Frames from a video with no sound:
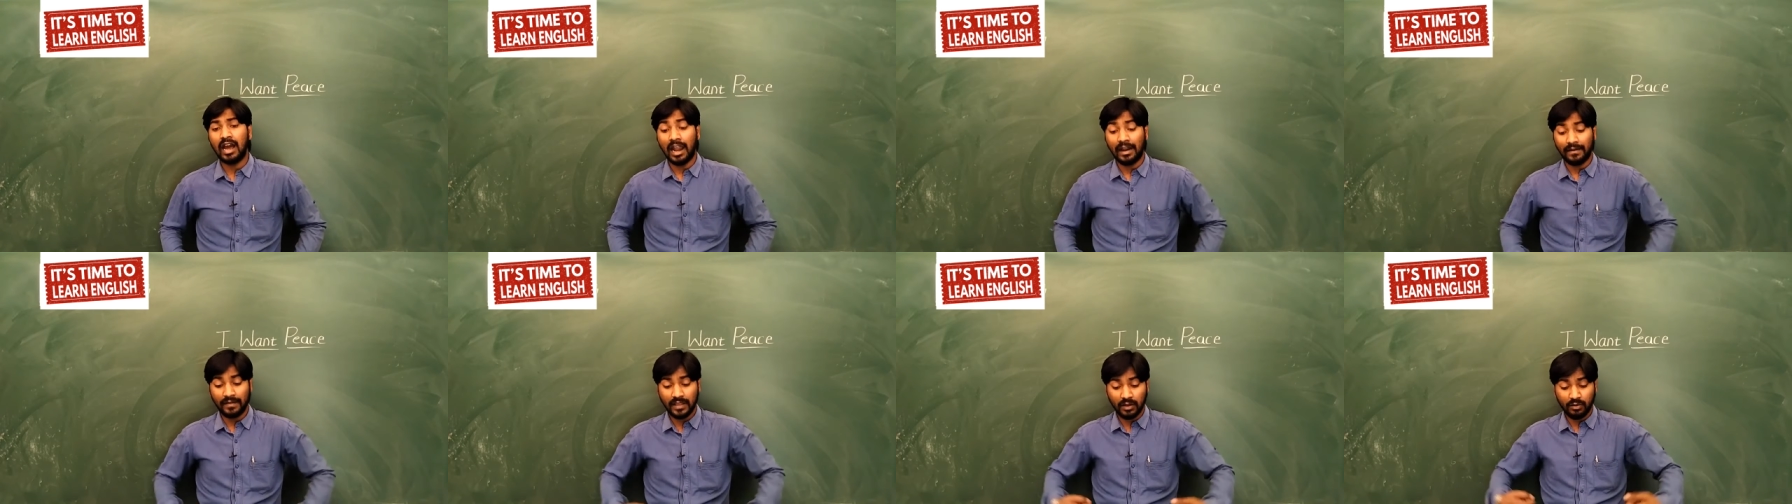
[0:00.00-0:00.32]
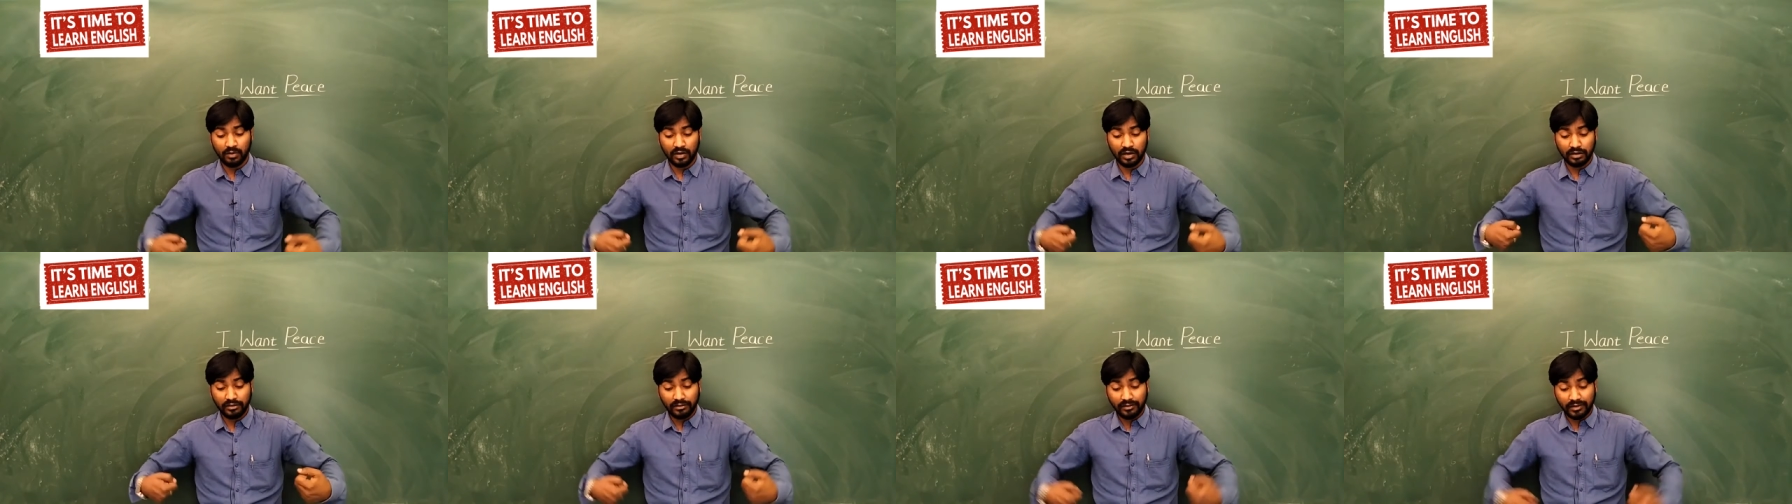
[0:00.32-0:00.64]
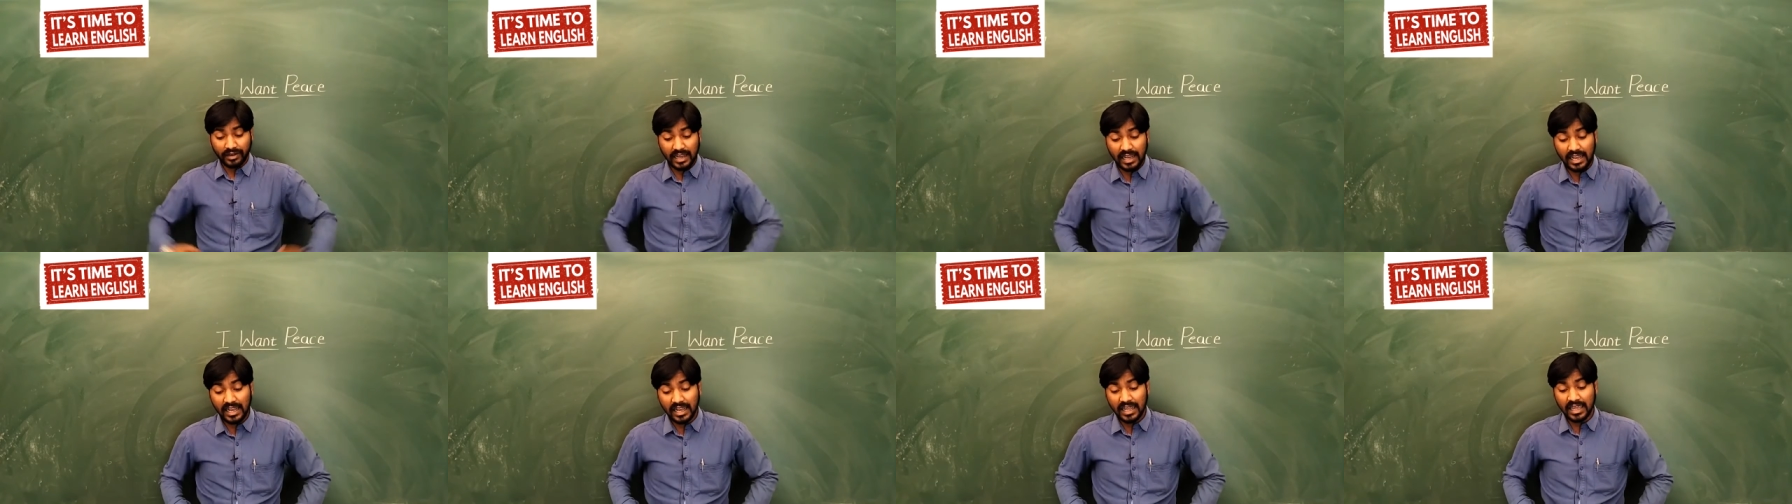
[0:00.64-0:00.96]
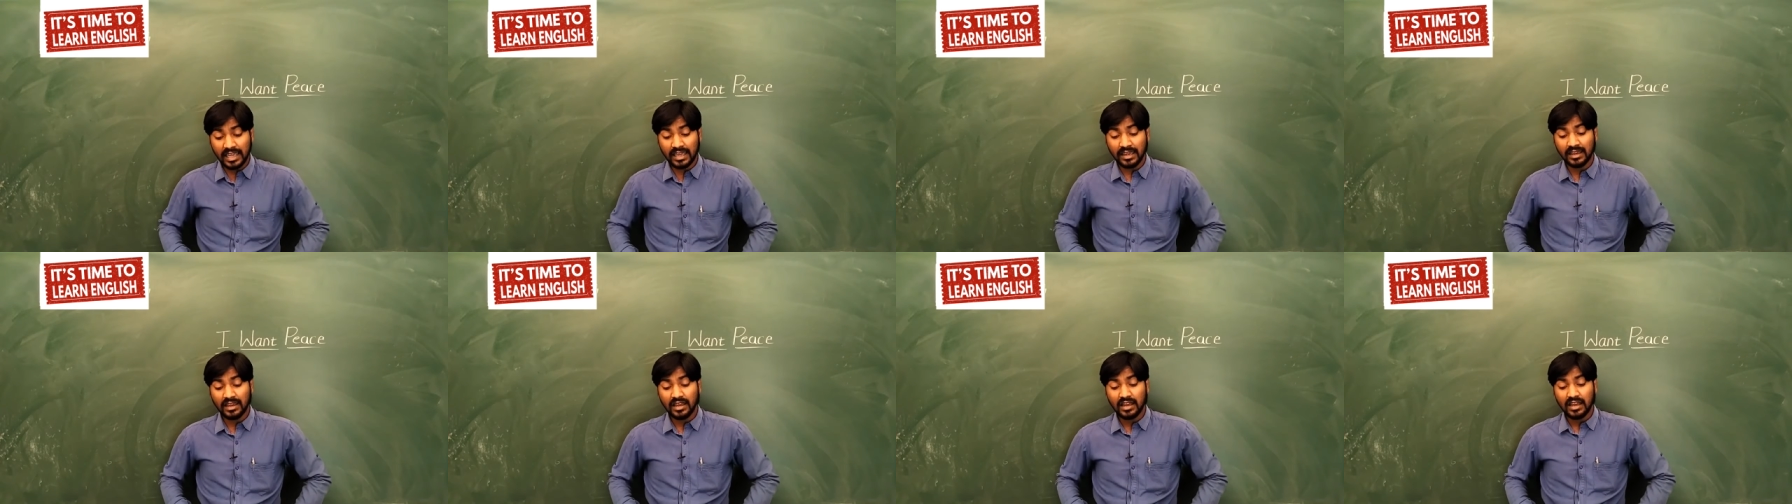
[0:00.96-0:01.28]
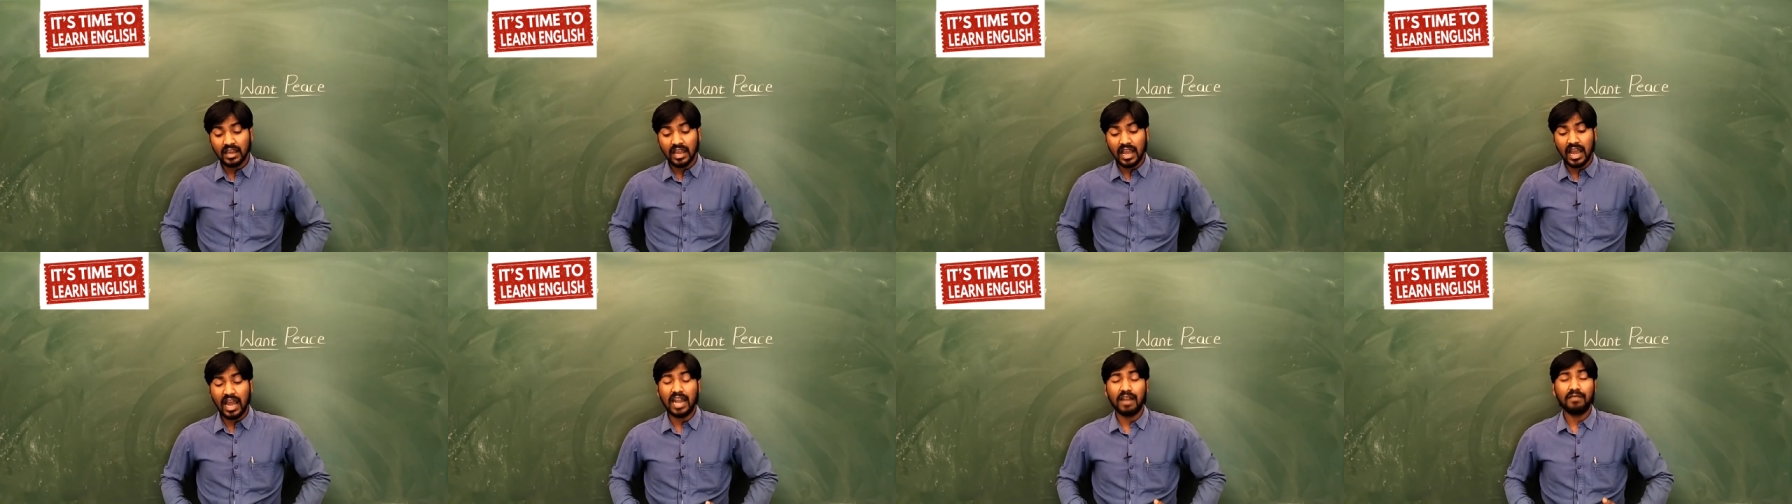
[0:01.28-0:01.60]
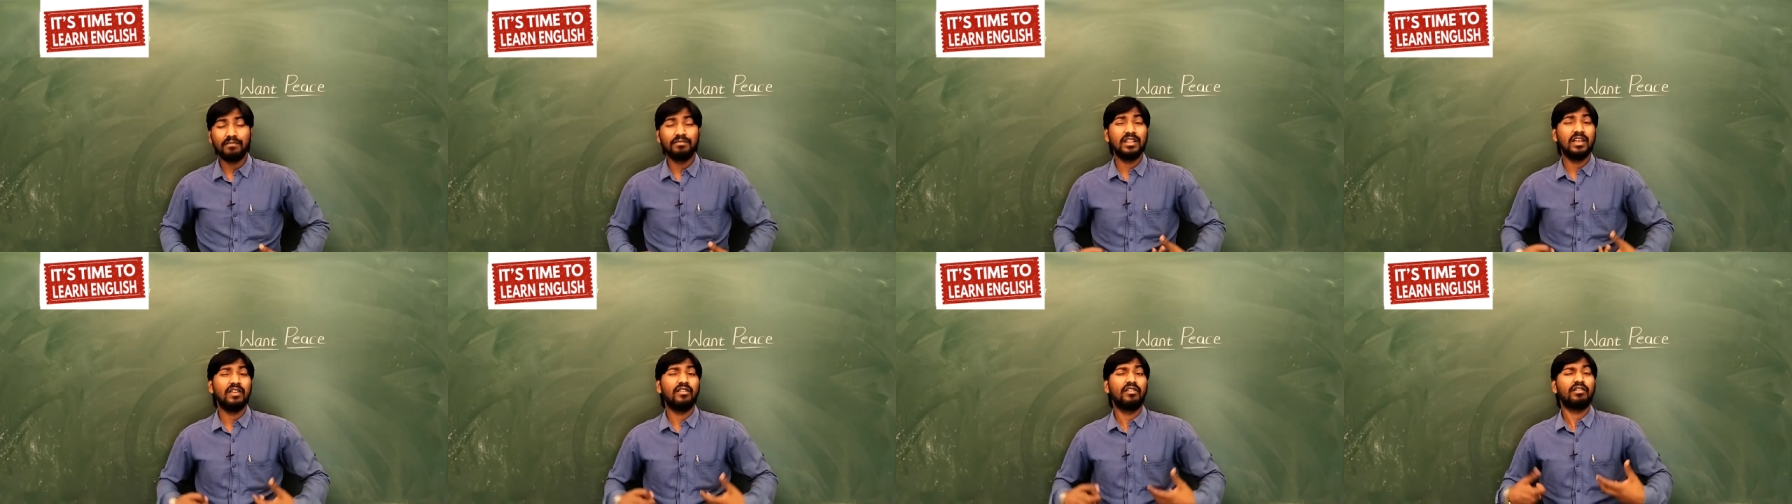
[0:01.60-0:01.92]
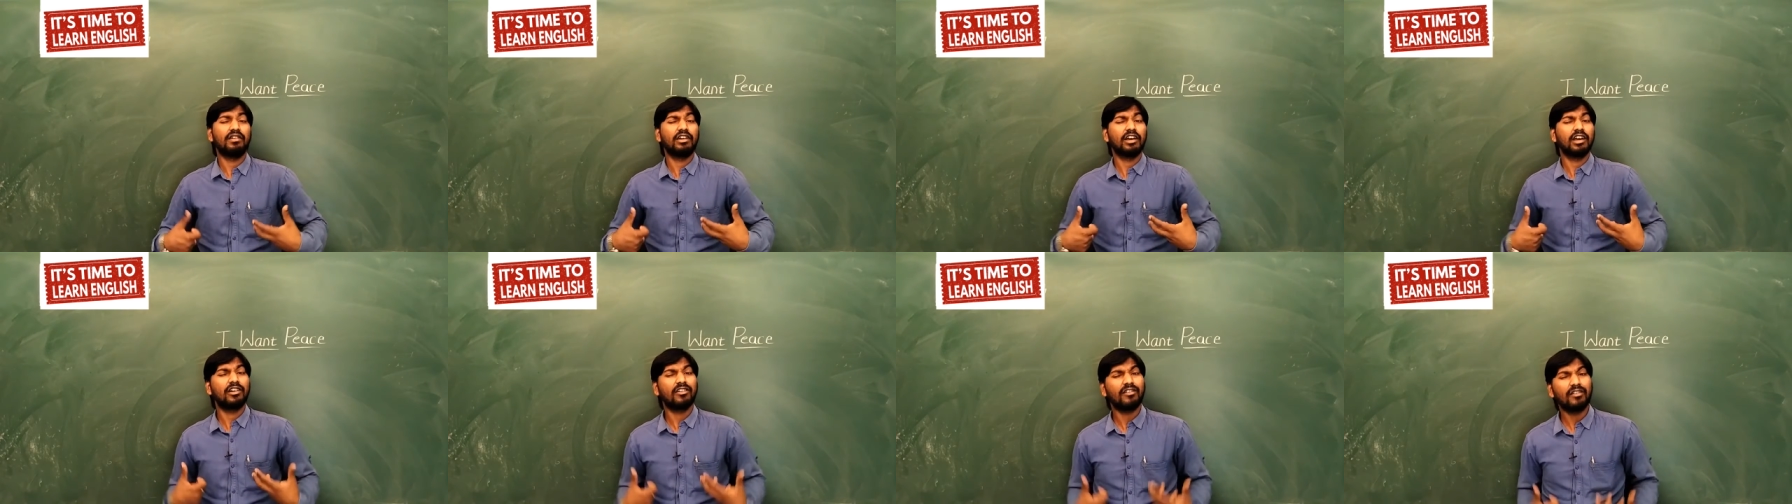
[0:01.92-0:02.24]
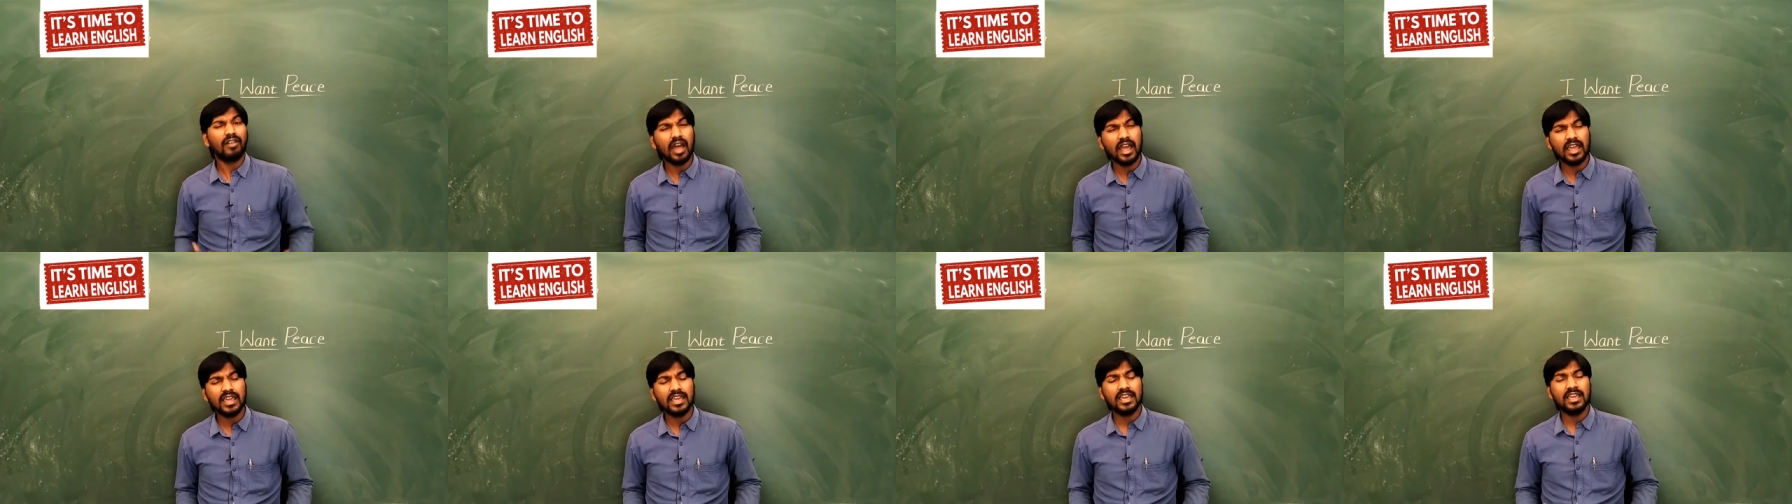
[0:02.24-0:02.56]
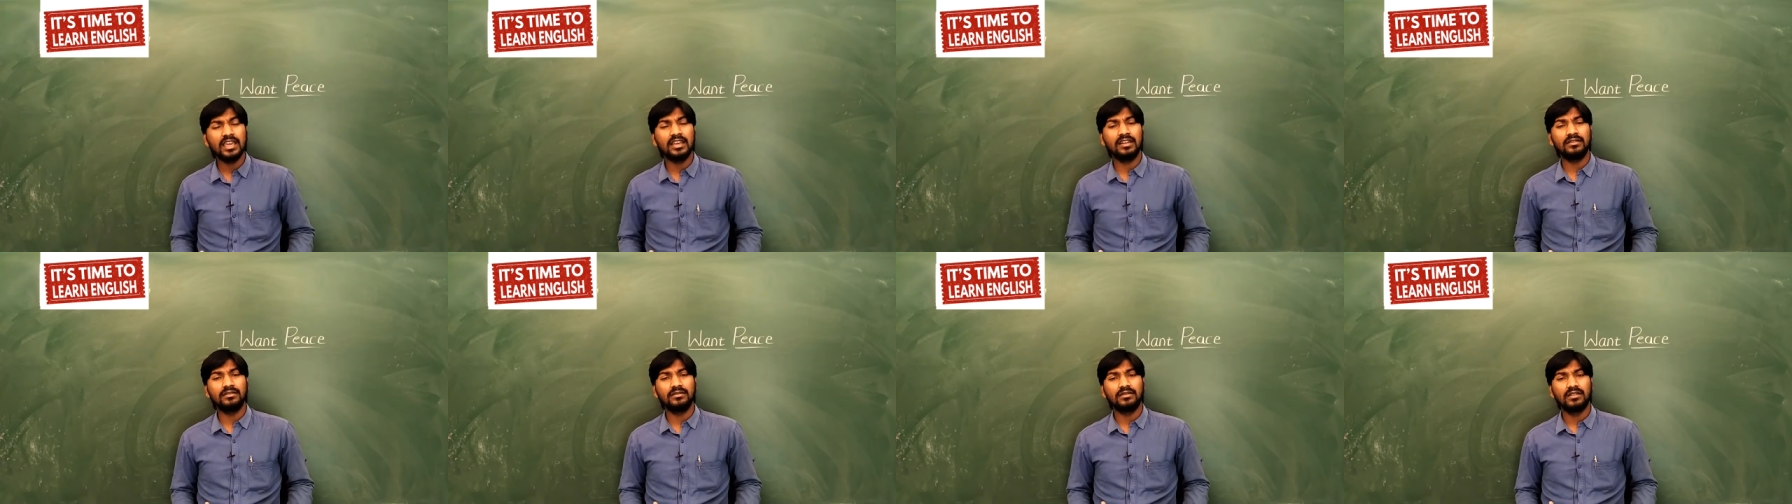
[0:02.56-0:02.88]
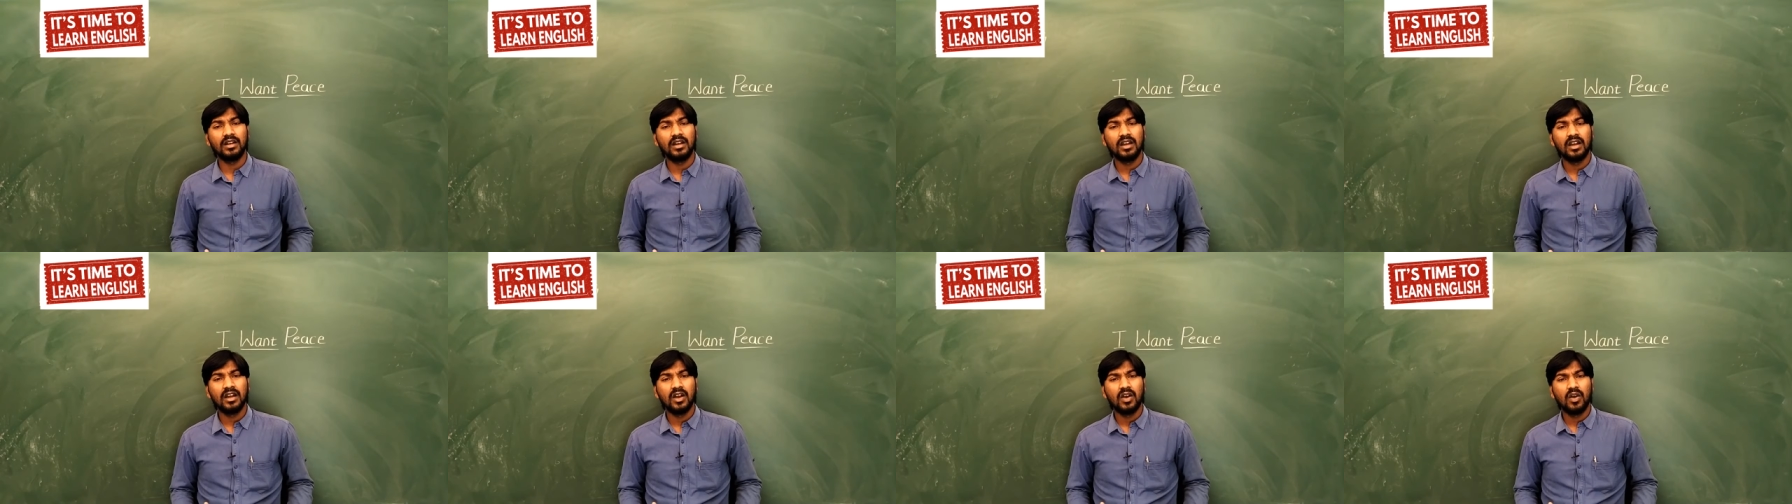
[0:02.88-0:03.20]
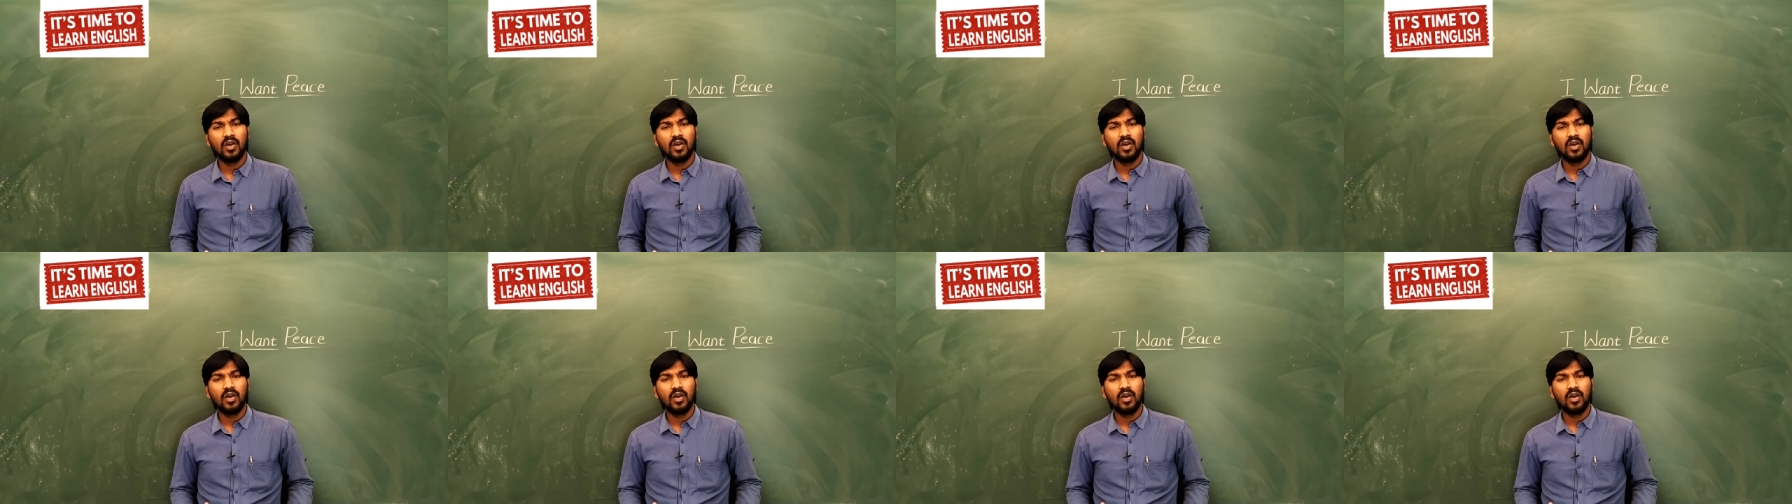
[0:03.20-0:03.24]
and they were killing and they were crying.